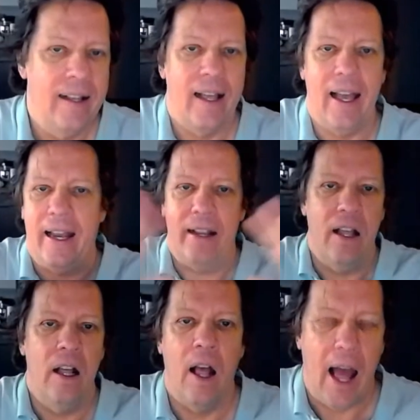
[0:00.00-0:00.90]
Hey,
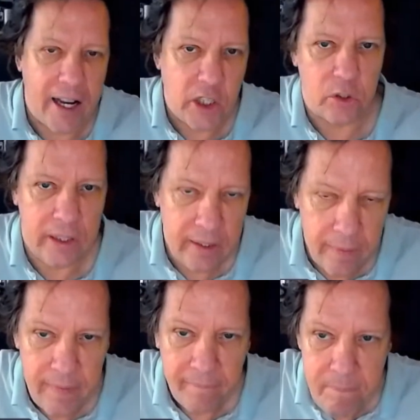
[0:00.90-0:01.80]

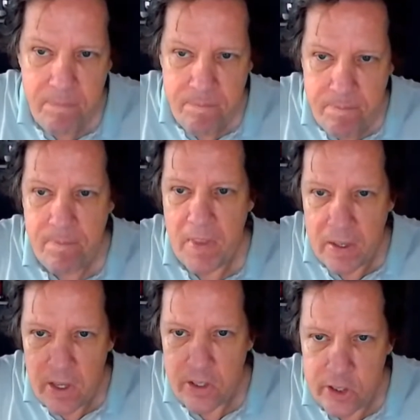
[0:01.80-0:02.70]
actually,
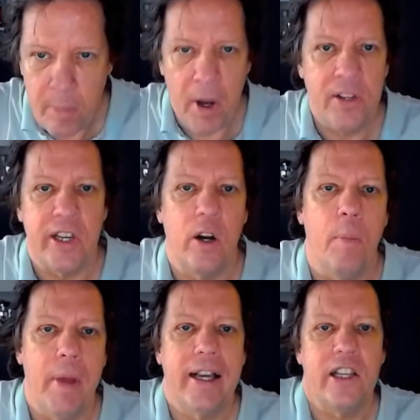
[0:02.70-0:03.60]
some months I
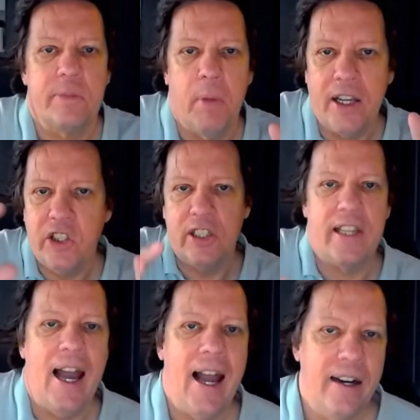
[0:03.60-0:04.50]
don't make as much as
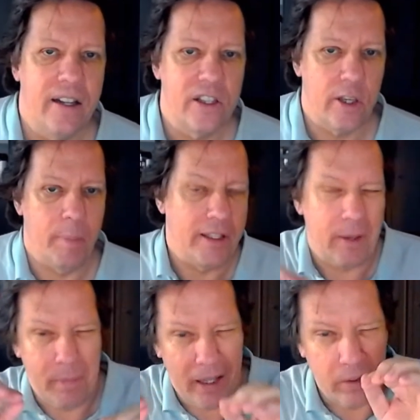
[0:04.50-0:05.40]
that. Some months
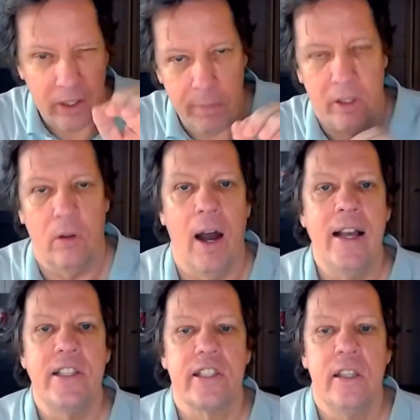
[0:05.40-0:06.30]
I made a little bit
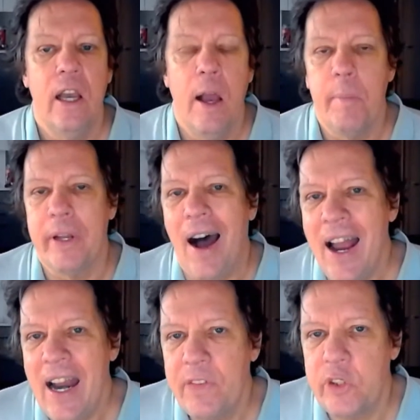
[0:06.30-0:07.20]
less. But
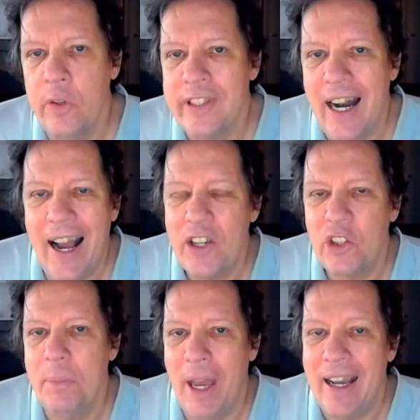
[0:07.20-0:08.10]
I have students that
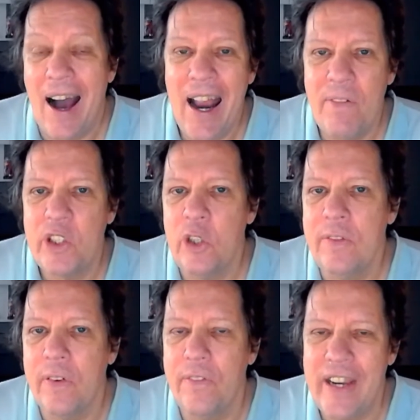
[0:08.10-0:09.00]
actually make, I have a
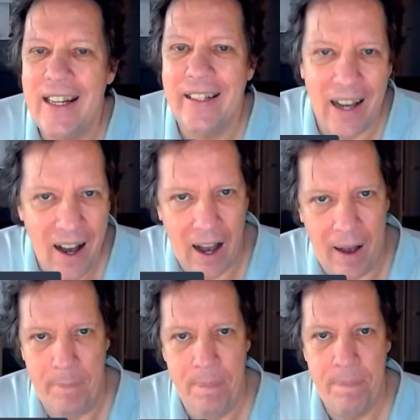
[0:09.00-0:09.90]
student from
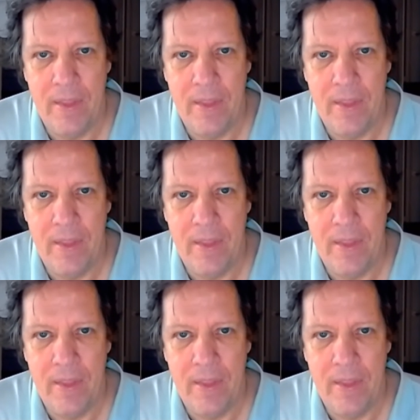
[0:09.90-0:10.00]
Vietnam